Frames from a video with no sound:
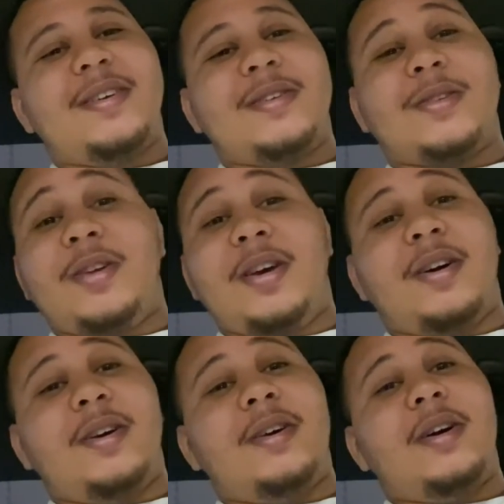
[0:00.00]
So
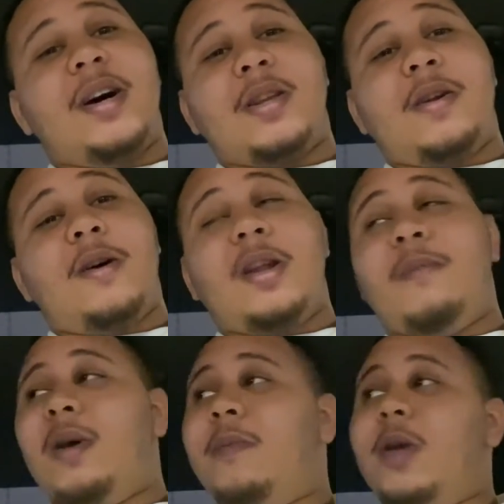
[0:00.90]
yeah, other than all that,
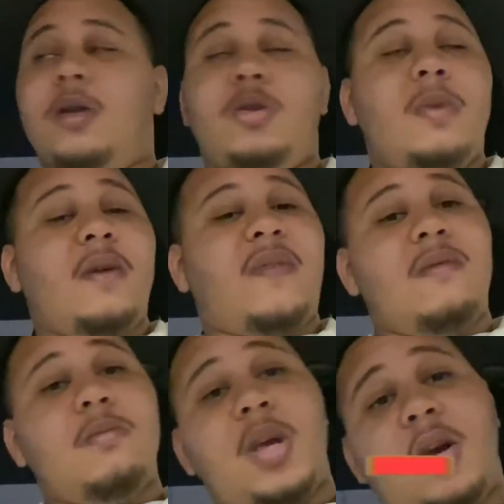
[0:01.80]
man, y'all do me a favor, man.